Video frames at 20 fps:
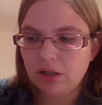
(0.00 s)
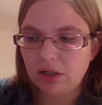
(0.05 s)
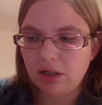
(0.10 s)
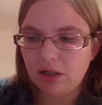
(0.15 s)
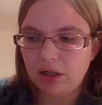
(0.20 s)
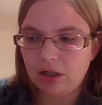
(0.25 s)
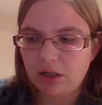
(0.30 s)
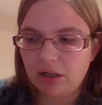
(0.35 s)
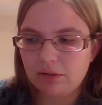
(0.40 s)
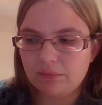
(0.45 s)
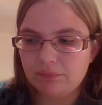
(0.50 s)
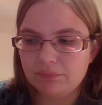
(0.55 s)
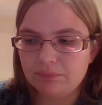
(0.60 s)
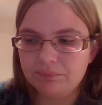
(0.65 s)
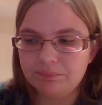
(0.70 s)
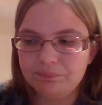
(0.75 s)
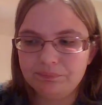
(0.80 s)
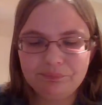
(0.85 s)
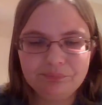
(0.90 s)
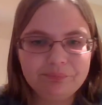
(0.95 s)

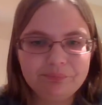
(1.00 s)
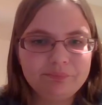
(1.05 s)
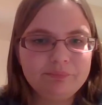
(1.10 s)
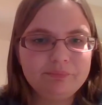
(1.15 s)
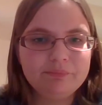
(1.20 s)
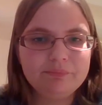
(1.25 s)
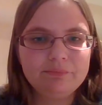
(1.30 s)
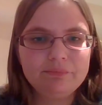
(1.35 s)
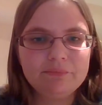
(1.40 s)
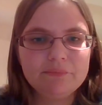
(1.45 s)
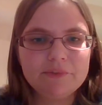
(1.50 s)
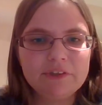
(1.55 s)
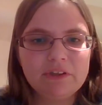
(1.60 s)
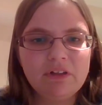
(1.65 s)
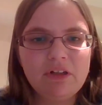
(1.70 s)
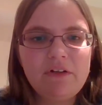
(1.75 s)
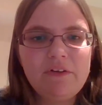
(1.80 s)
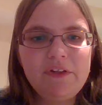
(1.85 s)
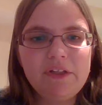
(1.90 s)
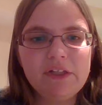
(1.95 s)
Um, a
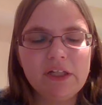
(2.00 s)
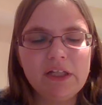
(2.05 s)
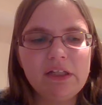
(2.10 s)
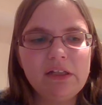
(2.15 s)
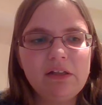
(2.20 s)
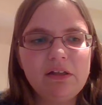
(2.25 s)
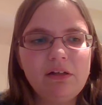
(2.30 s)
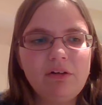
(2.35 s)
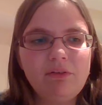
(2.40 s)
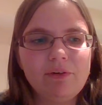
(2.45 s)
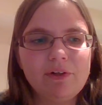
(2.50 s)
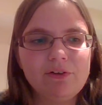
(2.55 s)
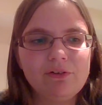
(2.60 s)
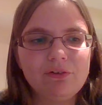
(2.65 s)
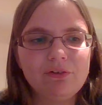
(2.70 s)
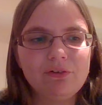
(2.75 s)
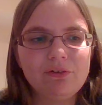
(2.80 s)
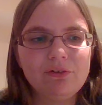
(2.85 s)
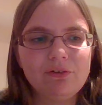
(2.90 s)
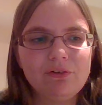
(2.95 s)
lot of the angry,
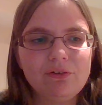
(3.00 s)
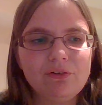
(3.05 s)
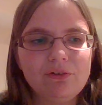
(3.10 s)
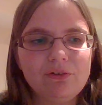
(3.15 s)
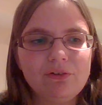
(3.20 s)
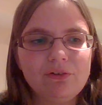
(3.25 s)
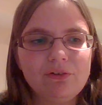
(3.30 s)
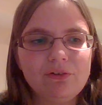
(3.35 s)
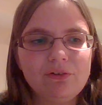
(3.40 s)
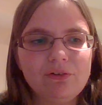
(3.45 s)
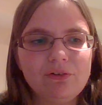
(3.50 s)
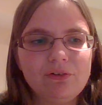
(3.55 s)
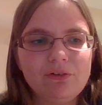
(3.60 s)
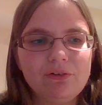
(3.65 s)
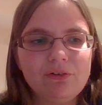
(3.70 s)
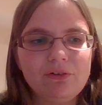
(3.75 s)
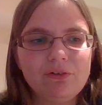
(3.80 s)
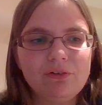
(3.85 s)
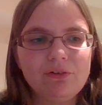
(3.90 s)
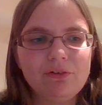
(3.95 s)
storming
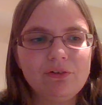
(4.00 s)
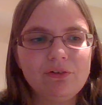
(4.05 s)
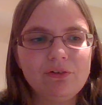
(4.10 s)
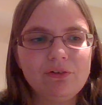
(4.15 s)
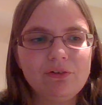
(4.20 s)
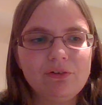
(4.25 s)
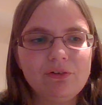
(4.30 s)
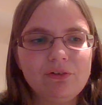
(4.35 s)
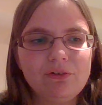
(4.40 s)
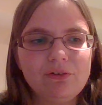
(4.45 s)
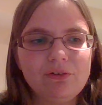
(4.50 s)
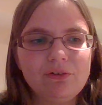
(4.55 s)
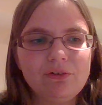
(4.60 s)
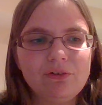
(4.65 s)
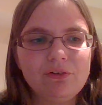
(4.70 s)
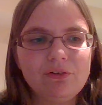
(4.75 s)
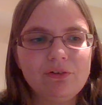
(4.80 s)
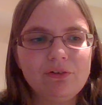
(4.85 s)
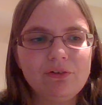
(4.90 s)
behavior seems to have subsided